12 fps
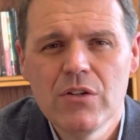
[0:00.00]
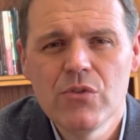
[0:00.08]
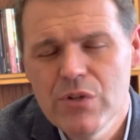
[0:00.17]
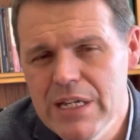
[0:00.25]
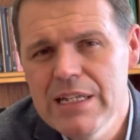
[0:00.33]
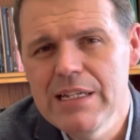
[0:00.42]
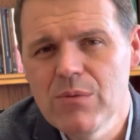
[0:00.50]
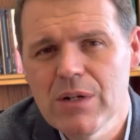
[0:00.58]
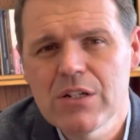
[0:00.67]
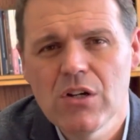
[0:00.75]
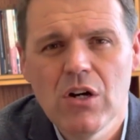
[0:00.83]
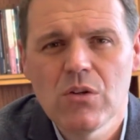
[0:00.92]
really
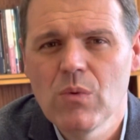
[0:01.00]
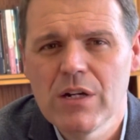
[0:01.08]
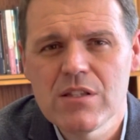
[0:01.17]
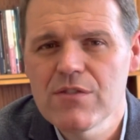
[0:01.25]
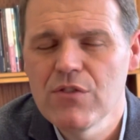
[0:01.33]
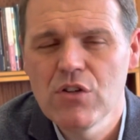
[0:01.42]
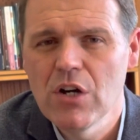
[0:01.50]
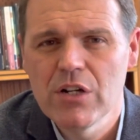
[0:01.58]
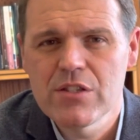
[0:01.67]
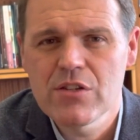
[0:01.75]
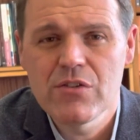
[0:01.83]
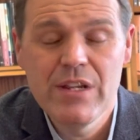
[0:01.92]
what God wants for
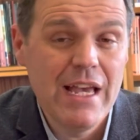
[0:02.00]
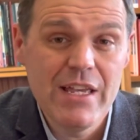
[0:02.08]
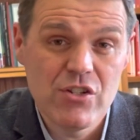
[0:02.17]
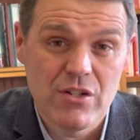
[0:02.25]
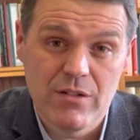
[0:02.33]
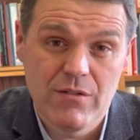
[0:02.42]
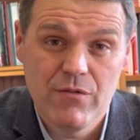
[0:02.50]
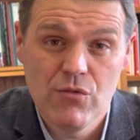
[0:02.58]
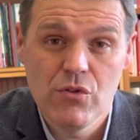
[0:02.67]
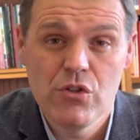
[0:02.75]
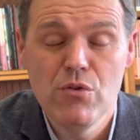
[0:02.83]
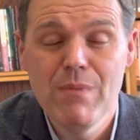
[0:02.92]
God's creation,
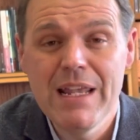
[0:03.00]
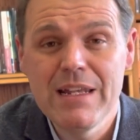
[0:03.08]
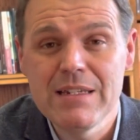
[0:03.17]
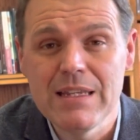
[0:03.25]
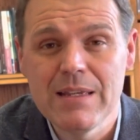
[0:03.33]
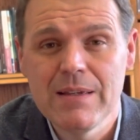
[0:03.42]
for humanity?